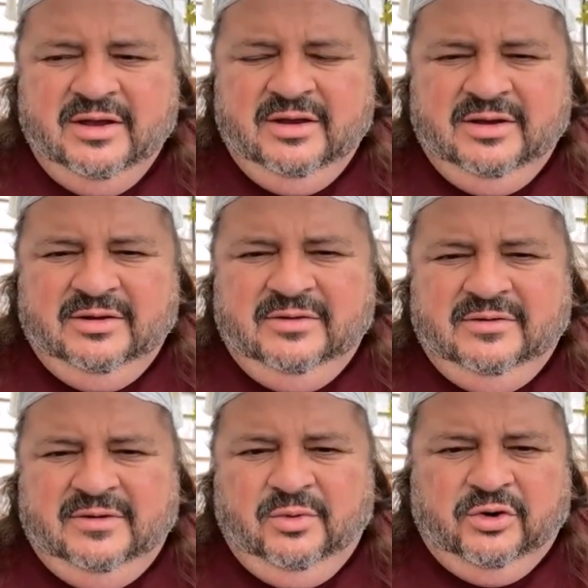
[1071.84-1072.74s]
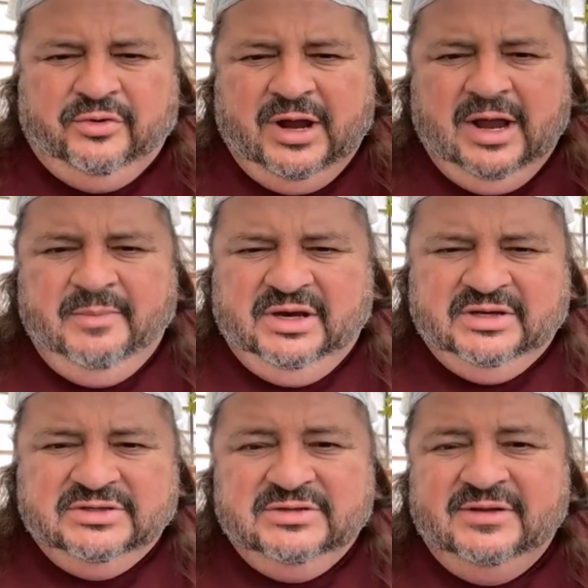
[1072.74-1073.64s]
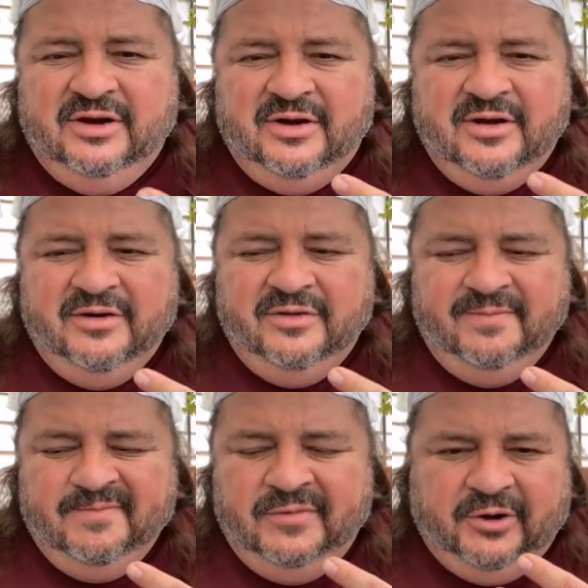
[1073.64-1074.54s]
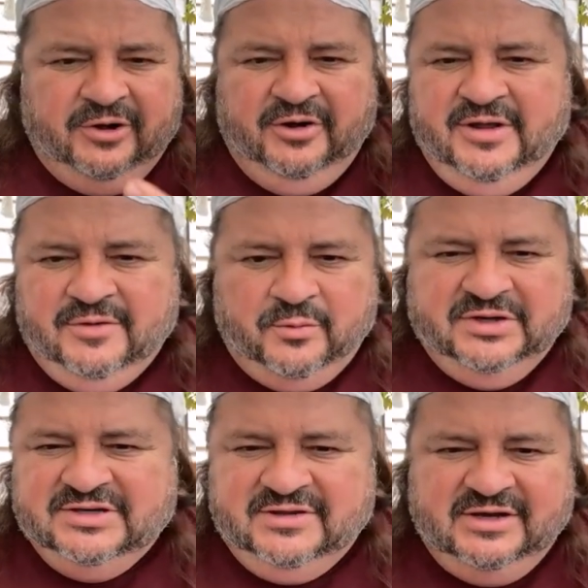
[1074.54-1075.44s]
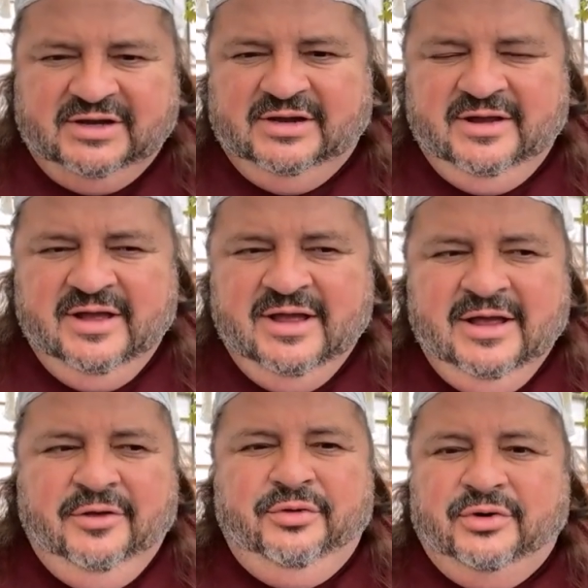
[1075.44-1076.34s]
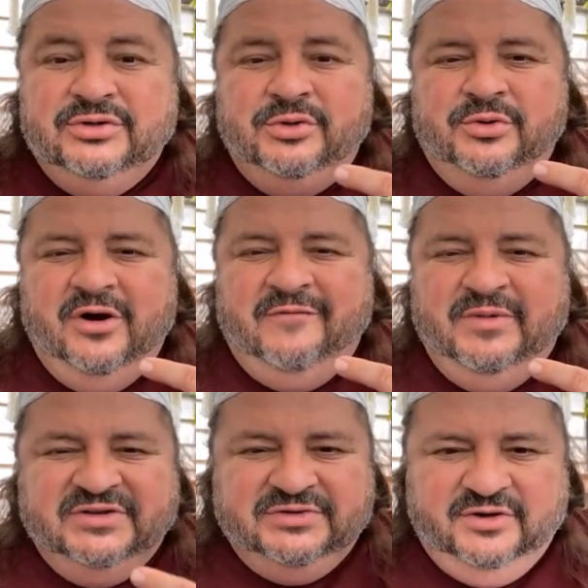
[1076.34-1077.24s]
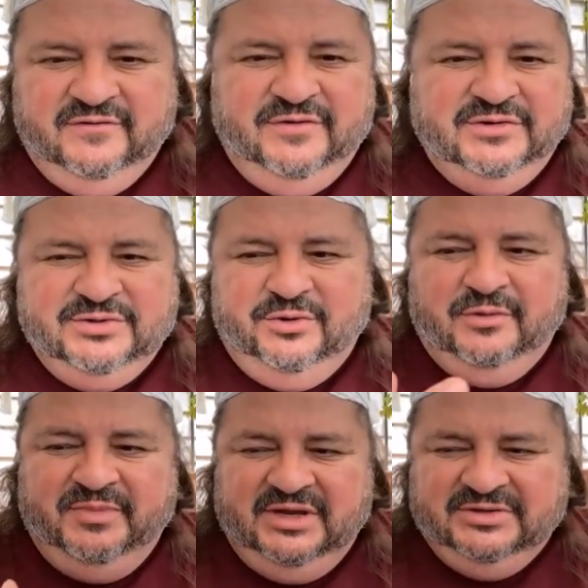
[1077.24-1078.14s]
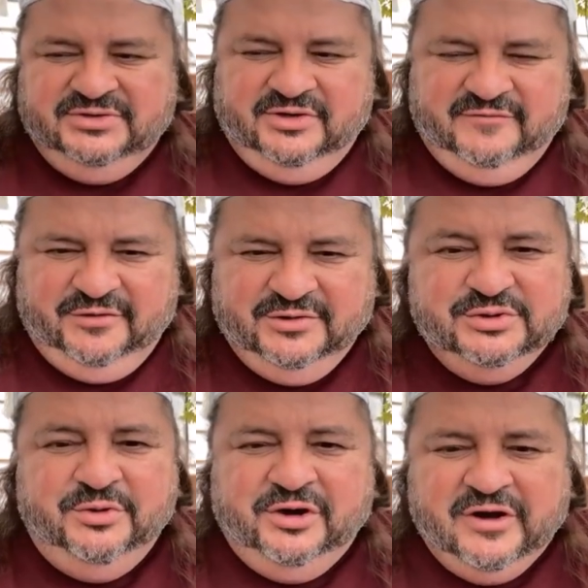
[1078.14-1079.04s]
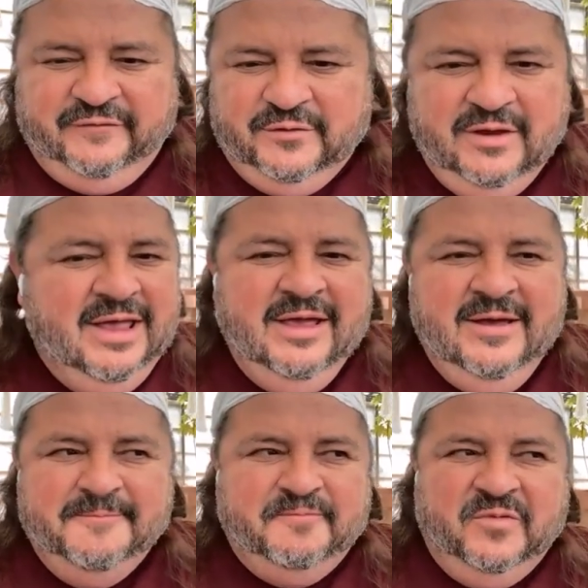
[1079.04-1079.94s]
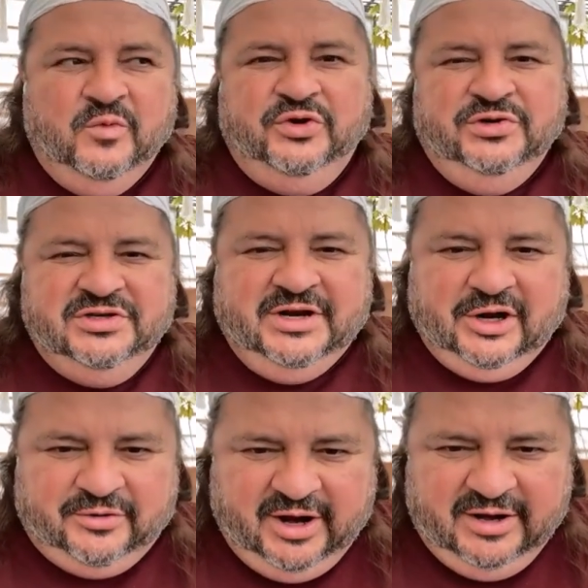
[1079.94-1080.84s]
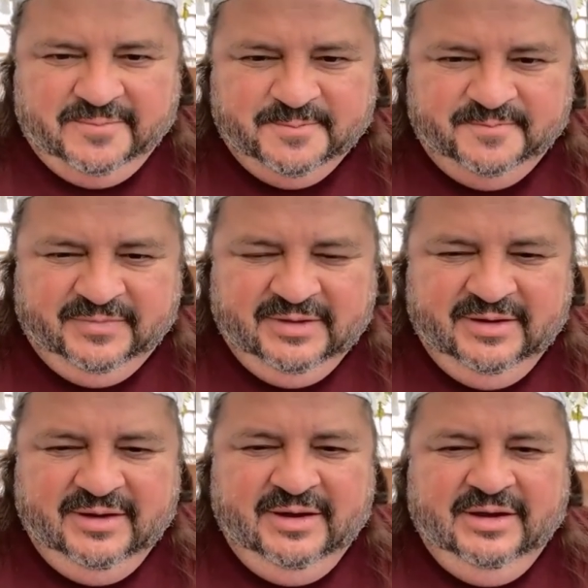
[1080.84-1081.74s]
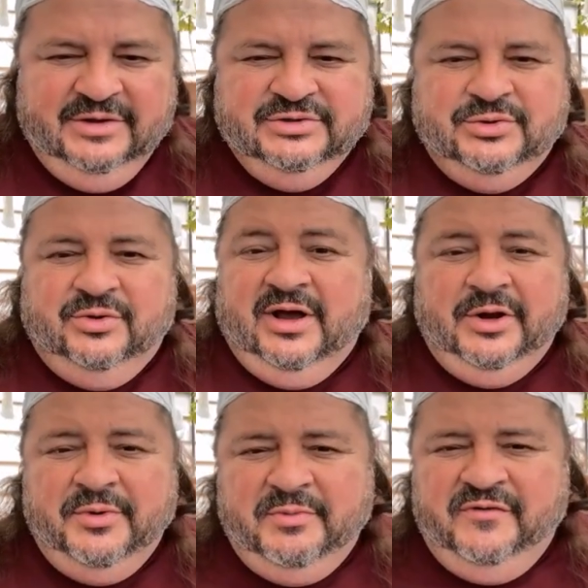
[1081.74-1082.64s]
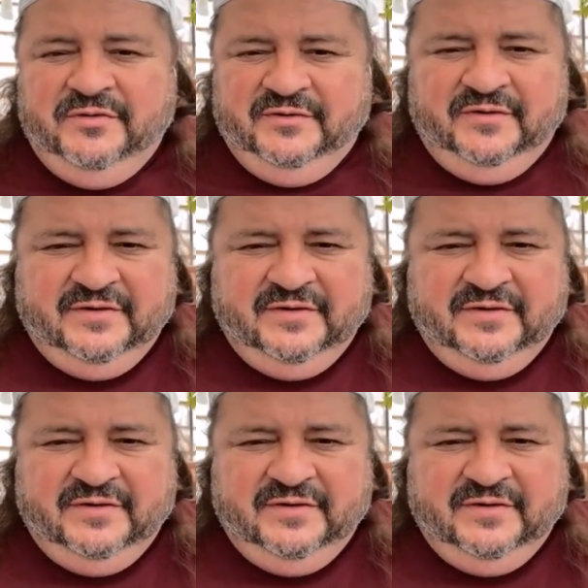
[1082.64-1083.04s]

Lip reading: They will cry because they're hurting, they're wanting, they need. Those who have been served, those who are being served, and those who are comfortable will usually not cry. So how do we move through society?